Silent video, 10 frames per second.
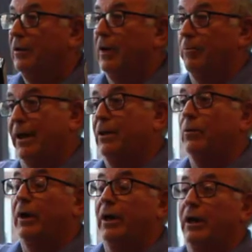And by the
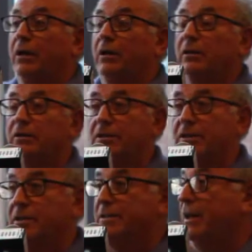way, this is
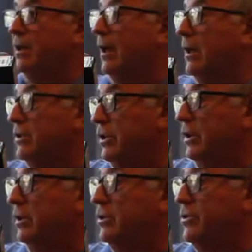in
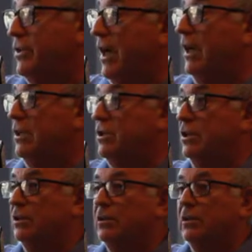psychology and sociology.